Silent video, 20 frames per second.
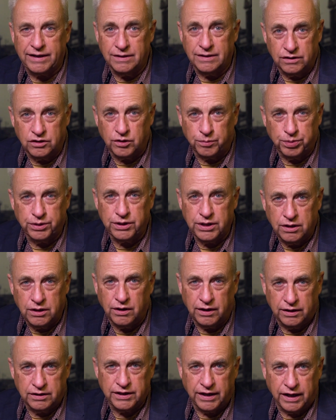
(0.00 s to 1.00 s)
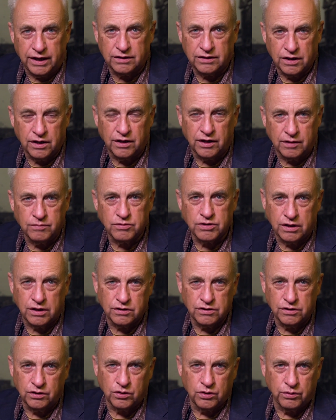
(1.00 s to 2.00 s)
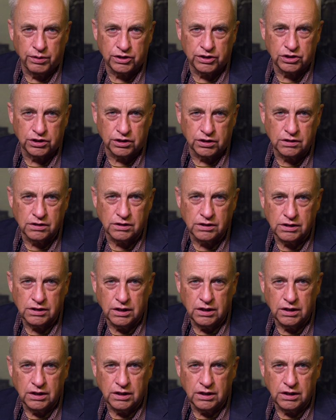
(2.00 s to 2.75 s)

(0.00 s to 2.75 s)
into pre-contact times, there's no question.